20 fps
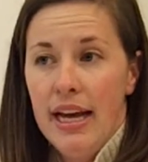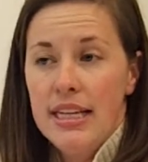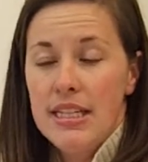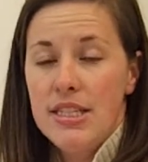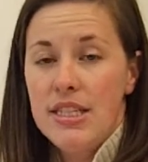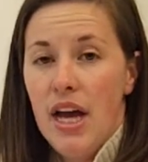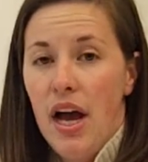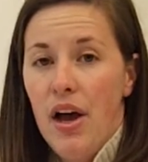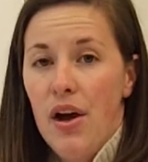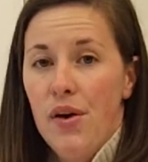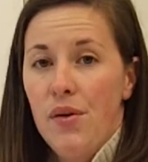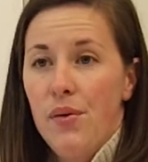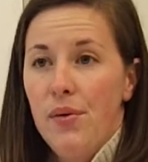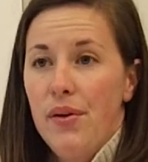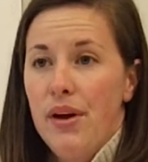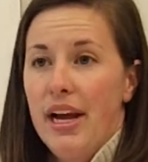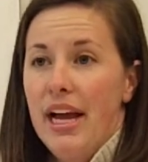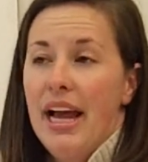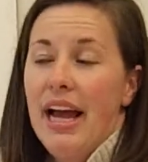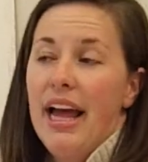So
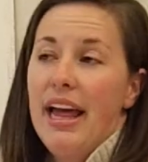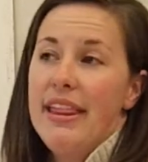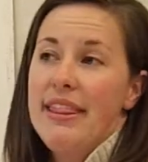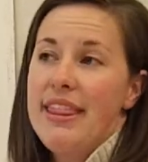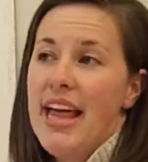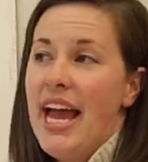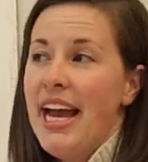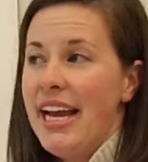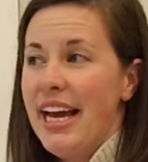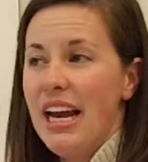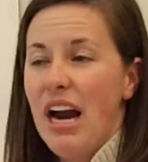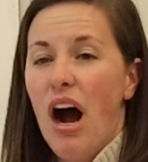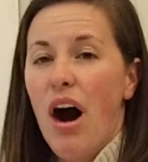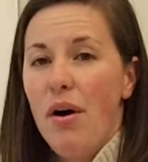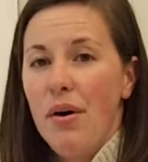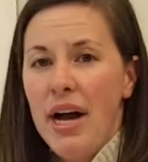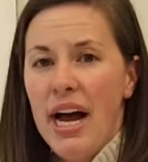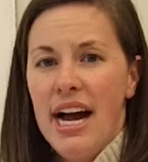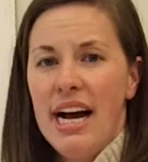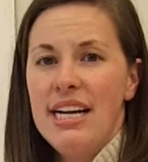they get
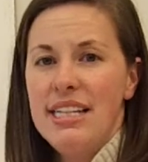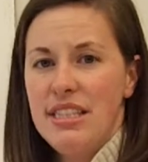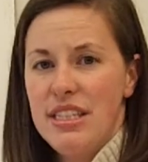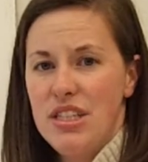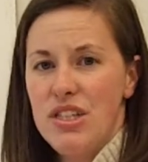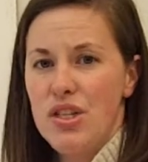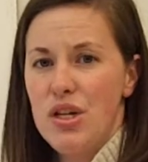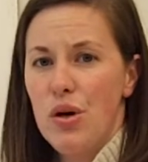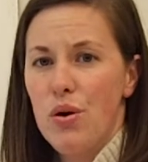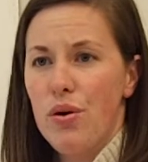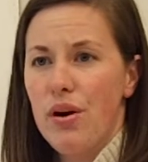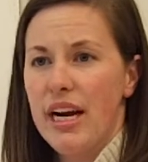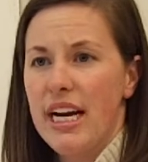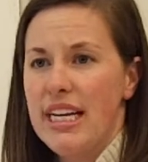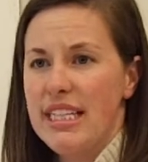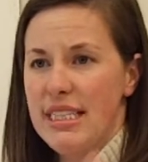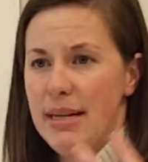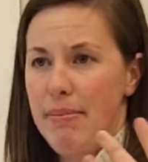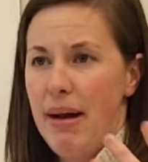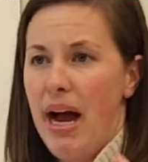all kinds of
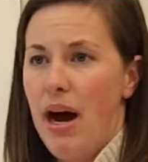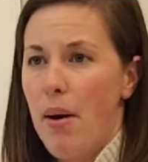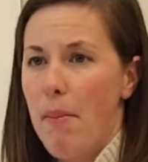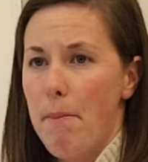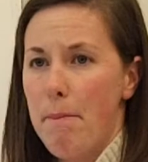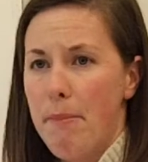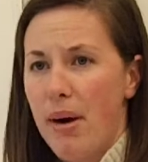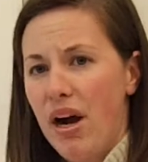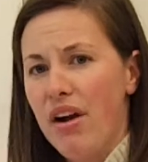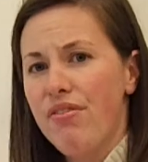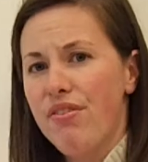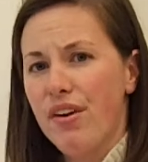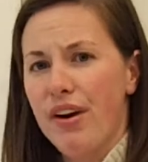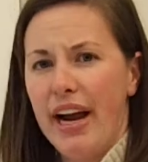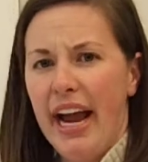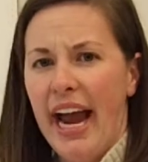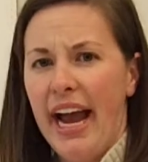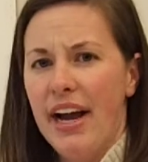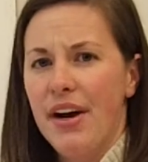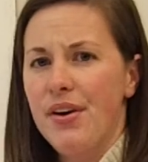stories about
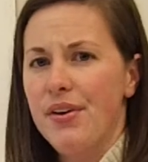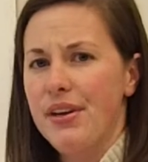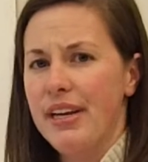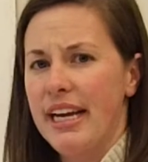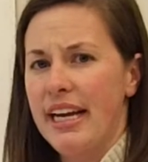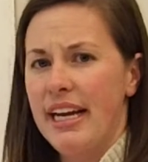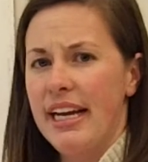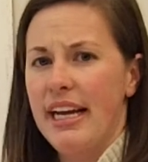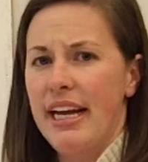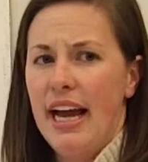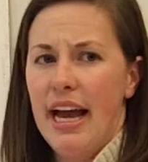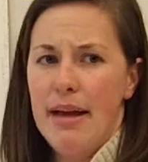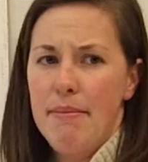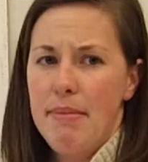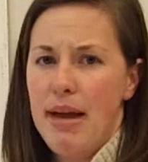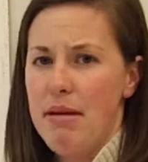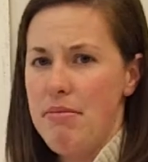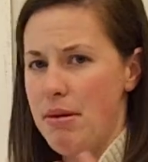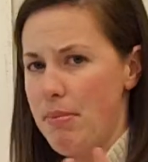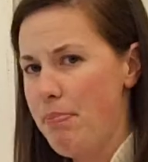Beaufort County and
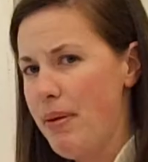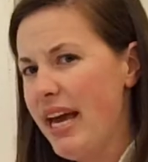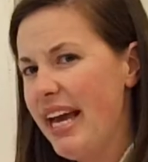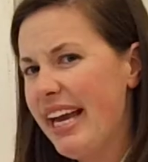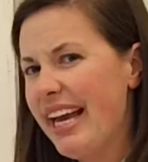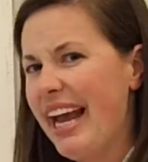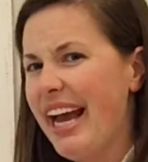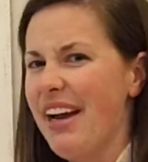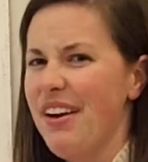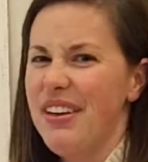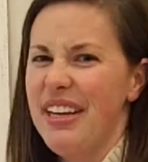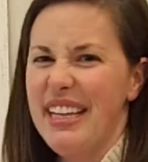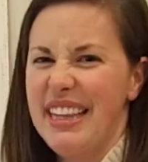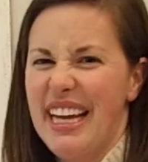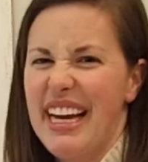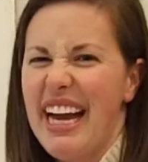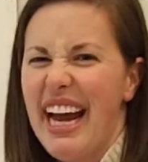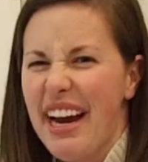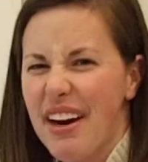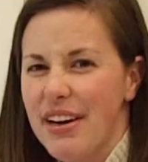maybe Pitt County.
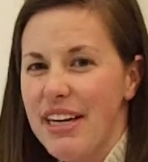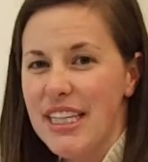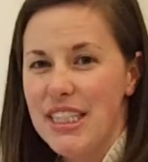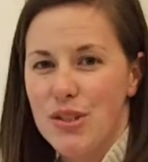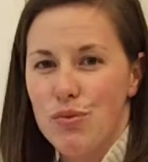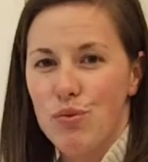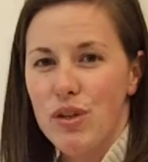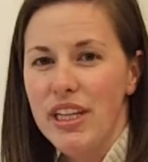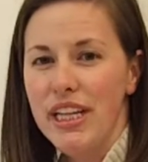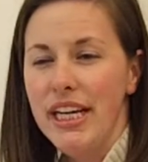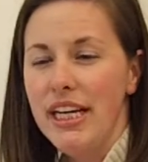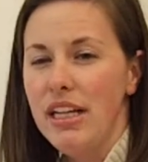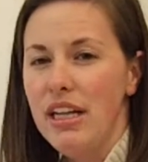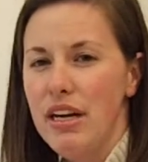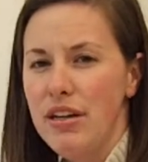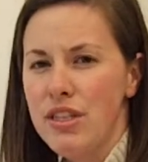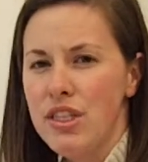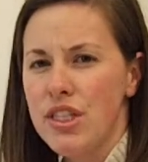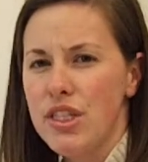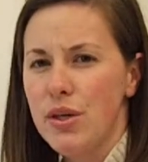The area is really
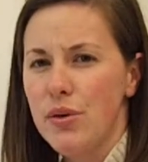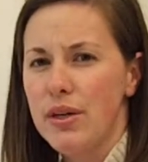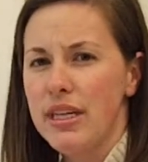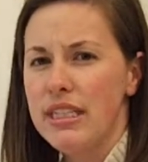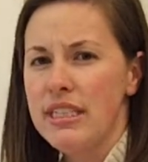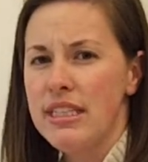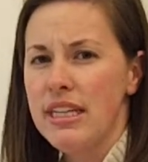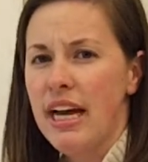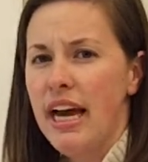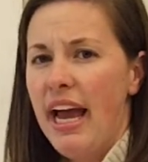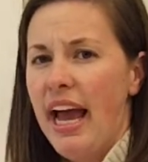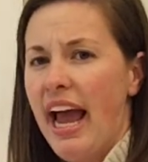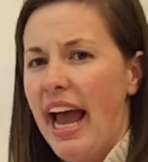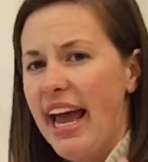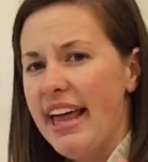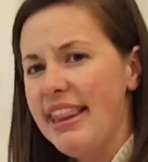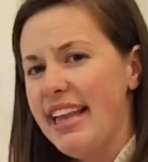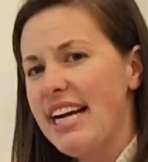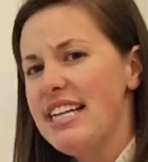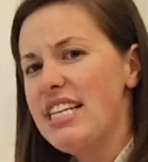close to us.
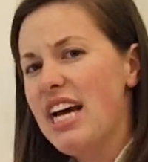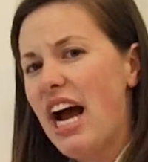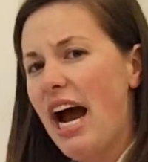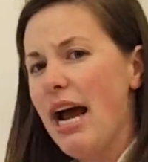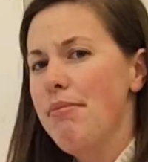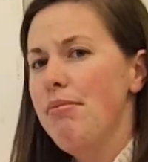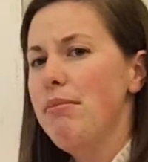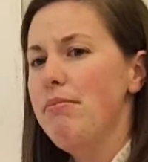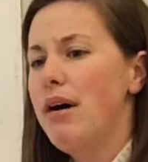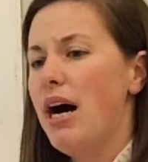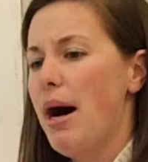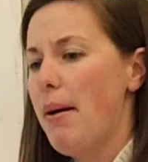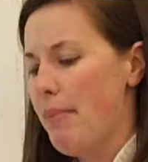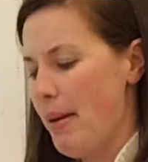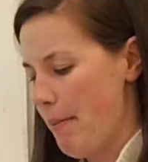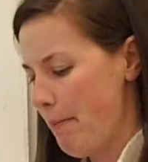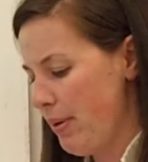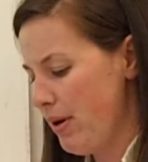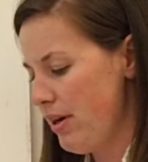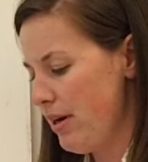And they type them up
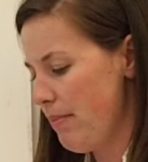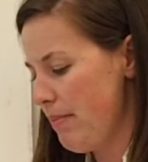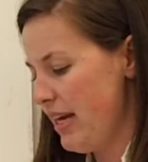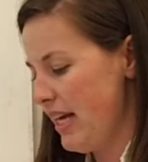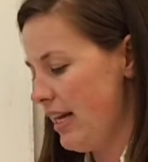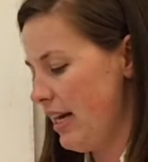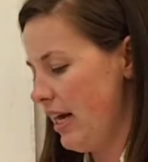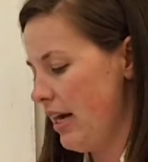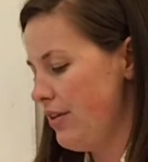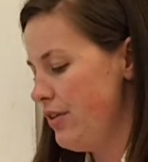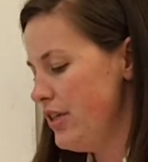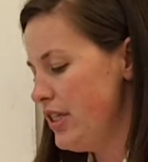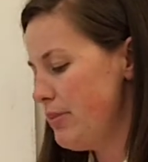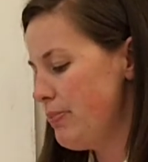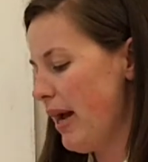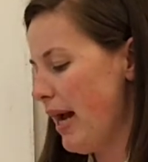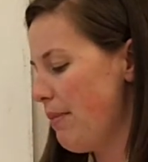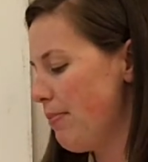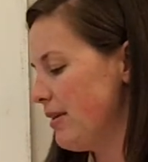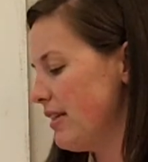and put them in a
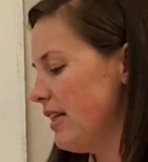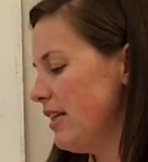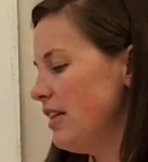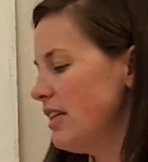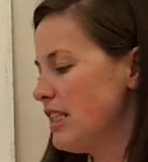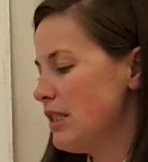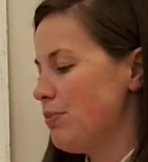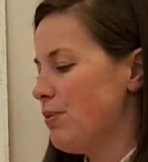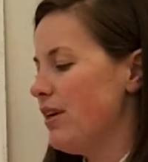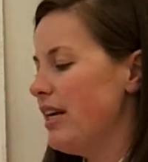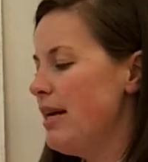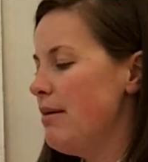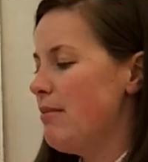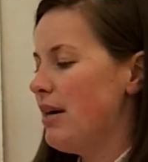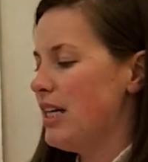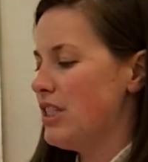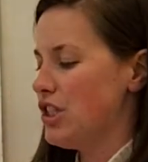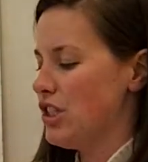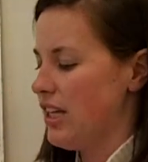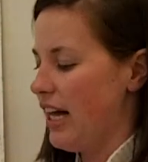newspaper that looks pretty
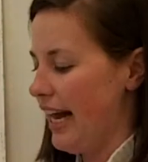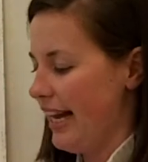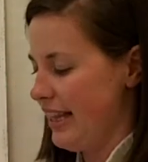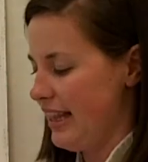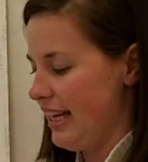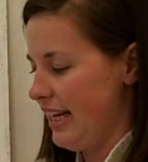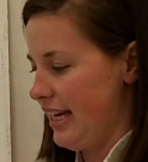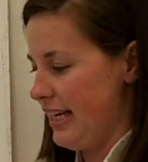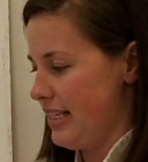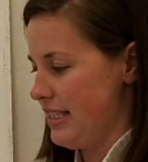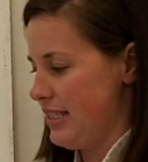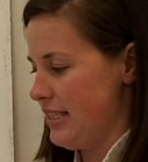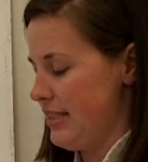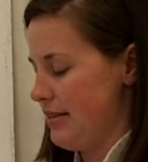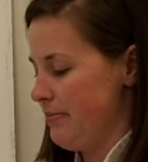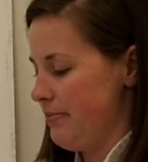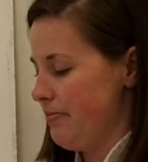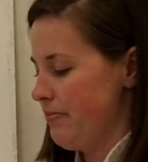much like this.